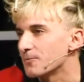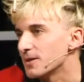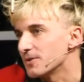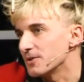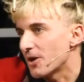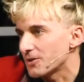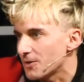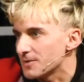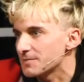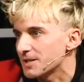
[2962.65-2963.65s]
And we will
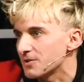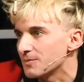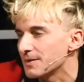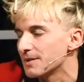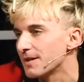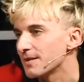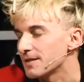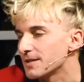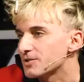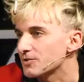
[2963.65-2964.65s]
not always be human.
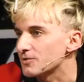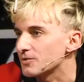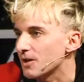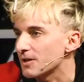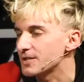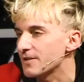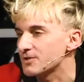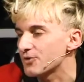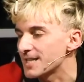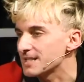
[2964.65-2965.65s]
I think it's good to call
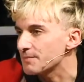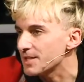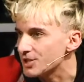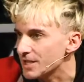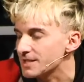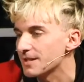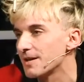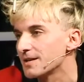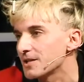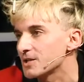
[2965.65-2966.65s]
ourselves
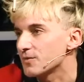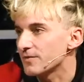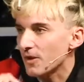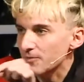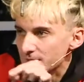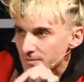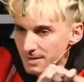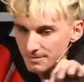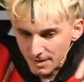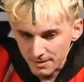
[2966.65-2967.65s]
transspecies because we've always
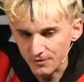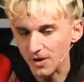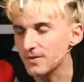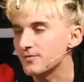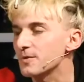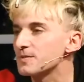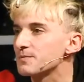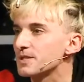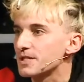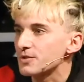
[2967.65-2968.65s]
been evolving
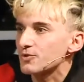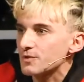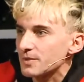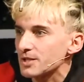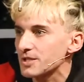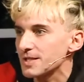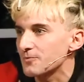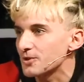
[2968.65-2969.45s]
from species to species,